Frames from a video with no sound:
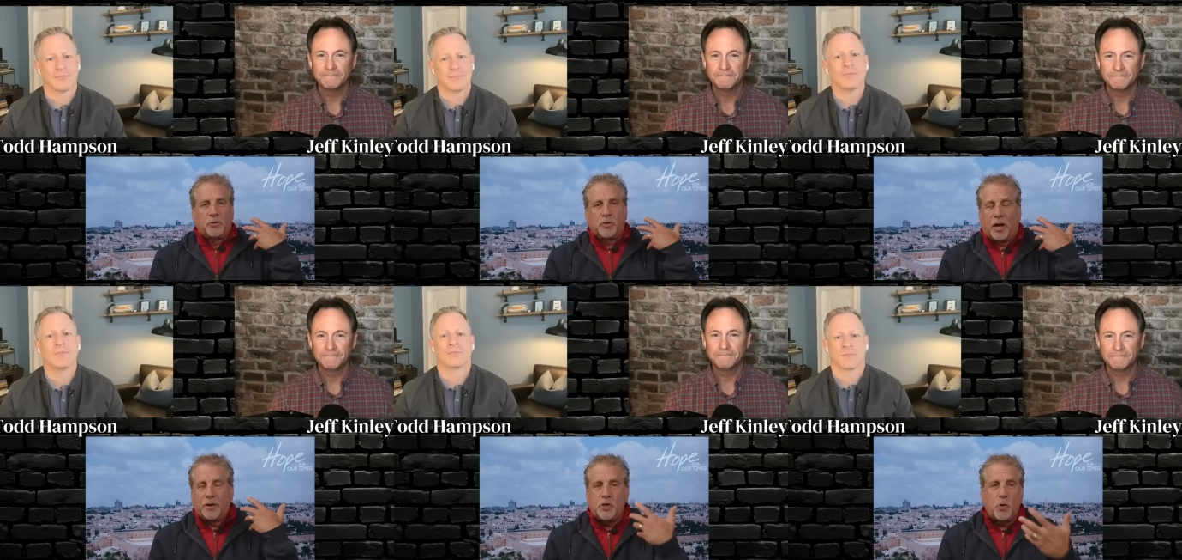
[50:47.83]

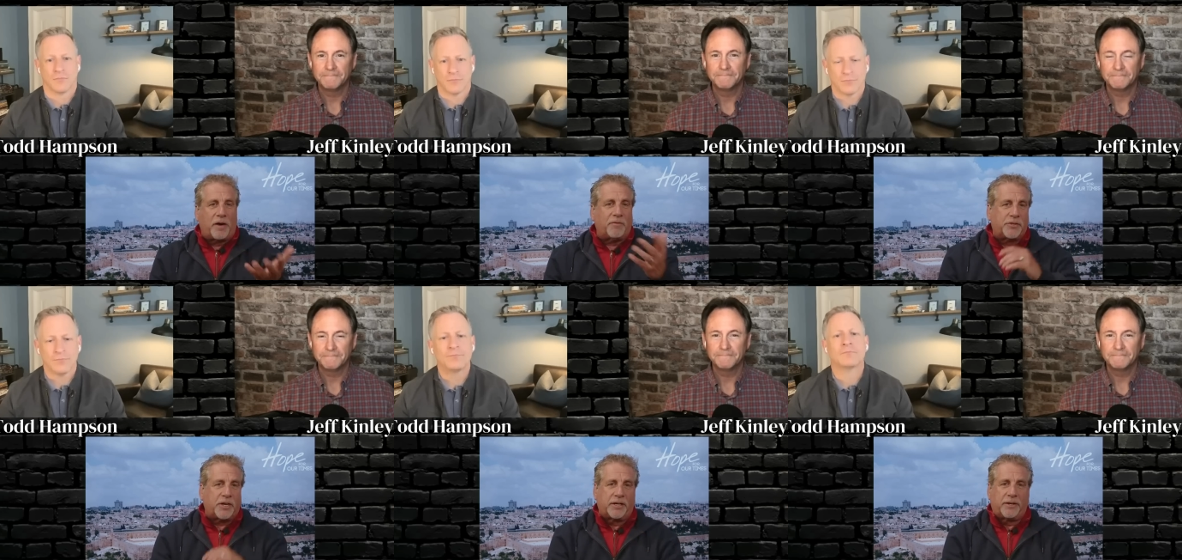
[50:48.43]
Speaker 1: Todd, you have a
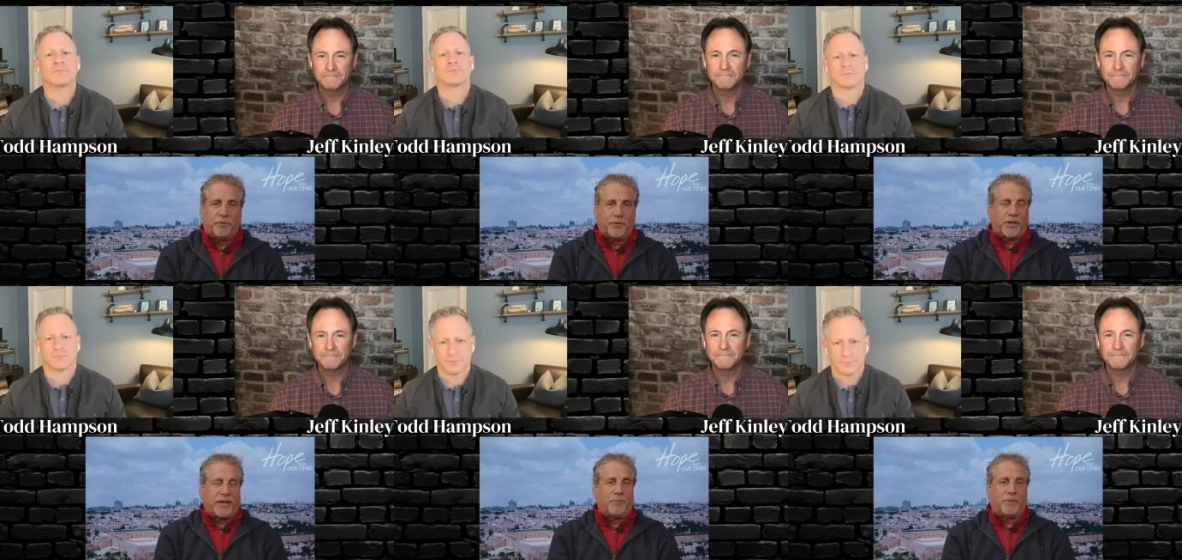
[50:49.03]
ton of
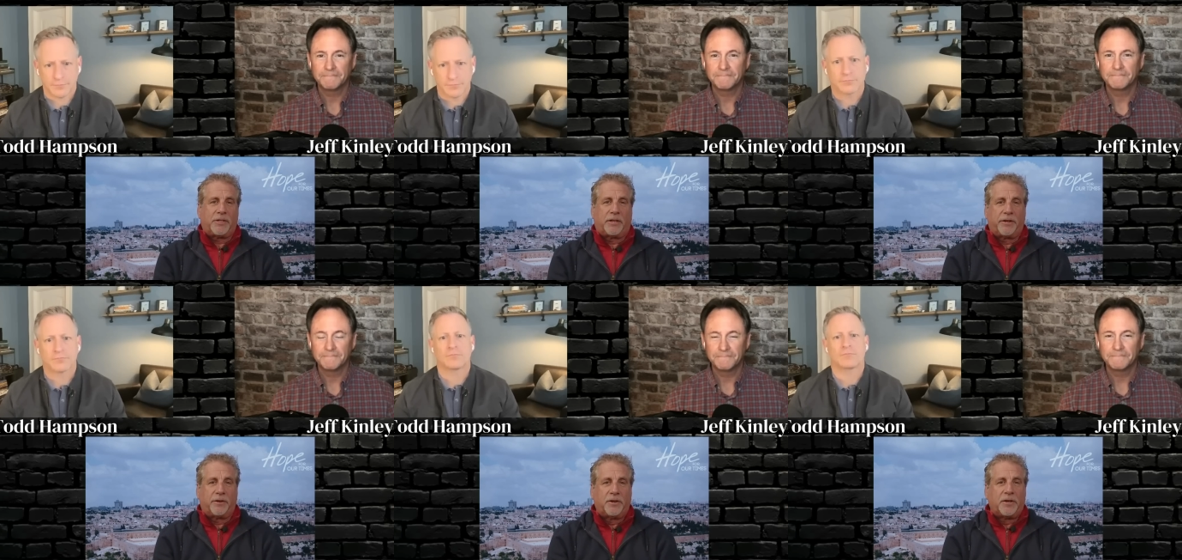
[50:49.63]
study
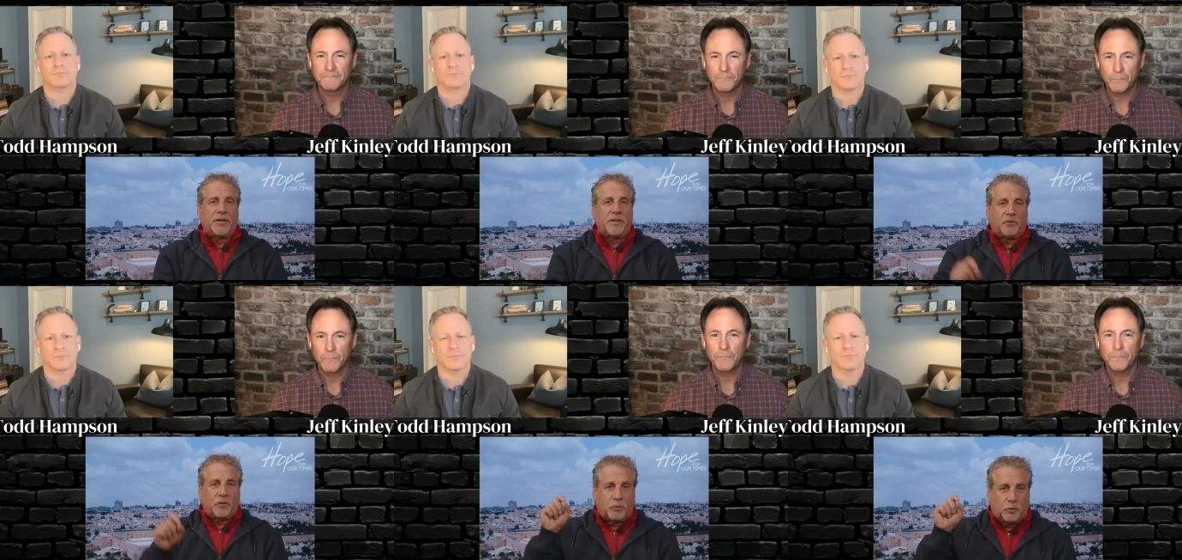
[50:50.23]
material
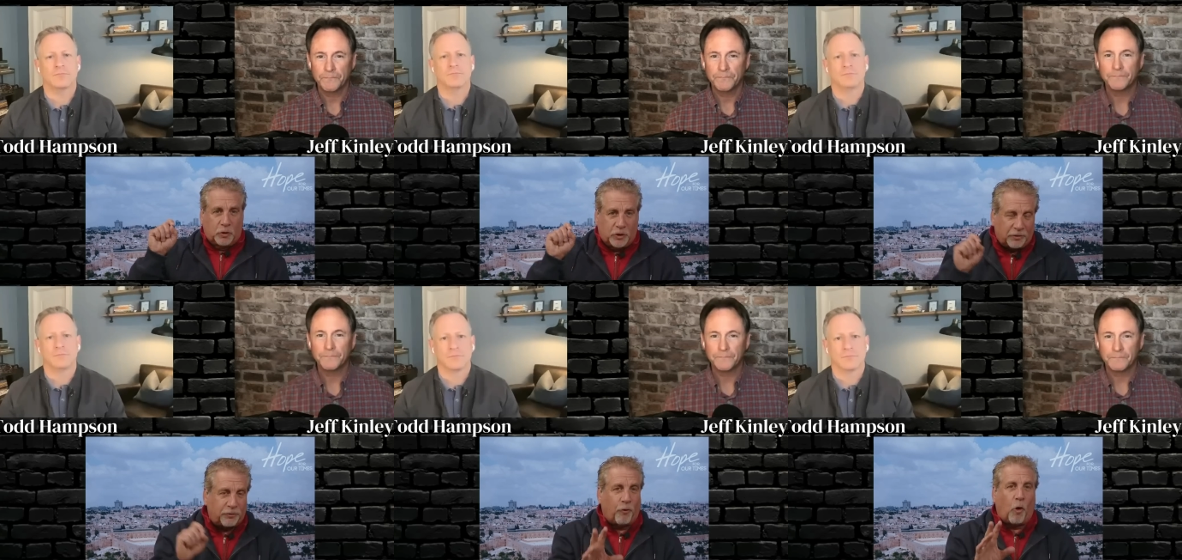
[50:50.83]

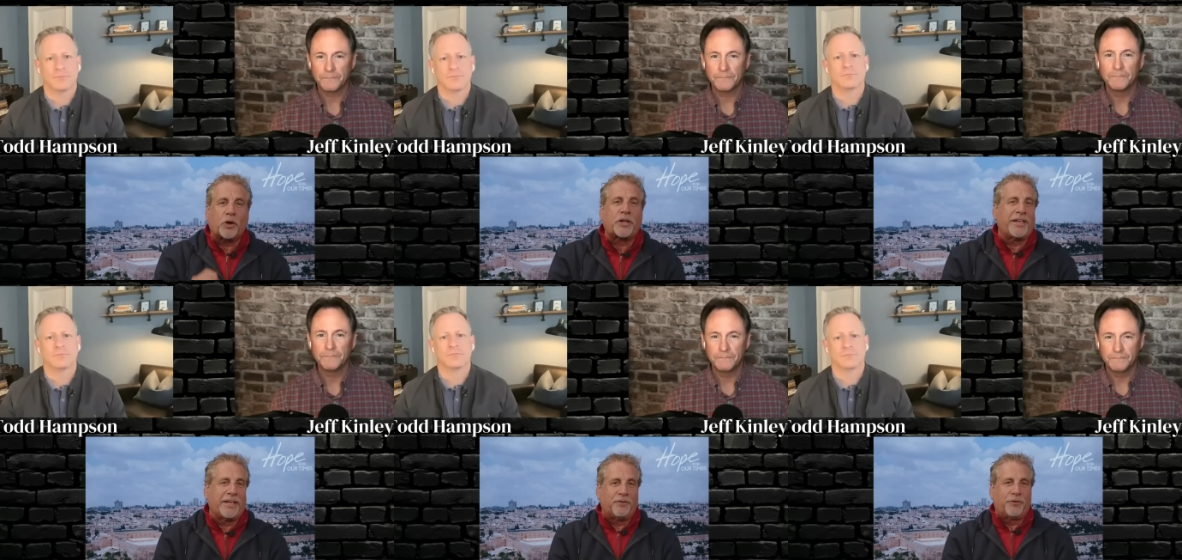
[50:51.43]
just for
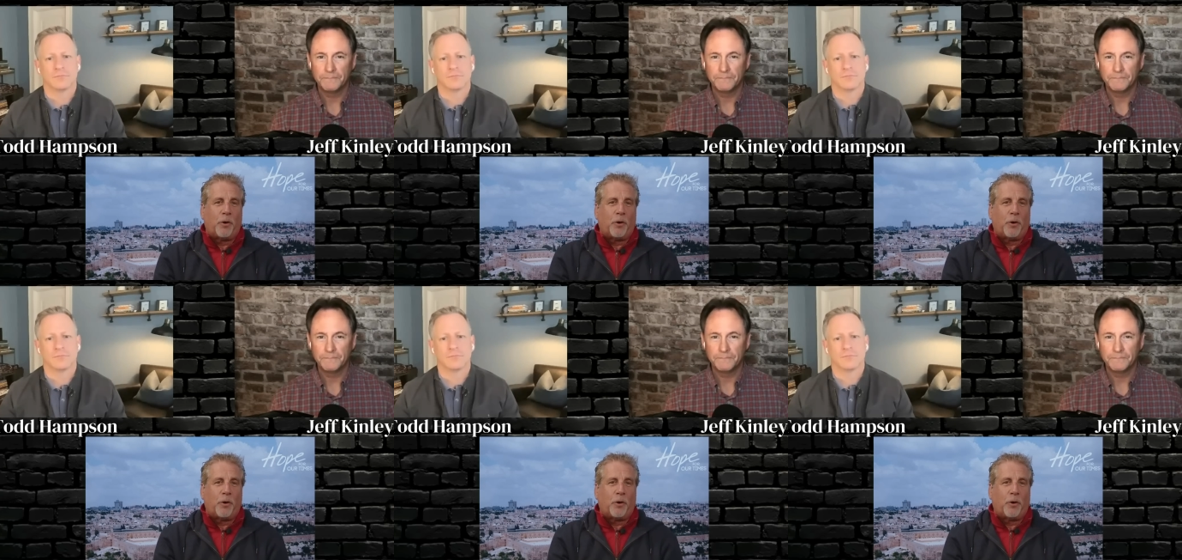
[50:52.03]
kids, so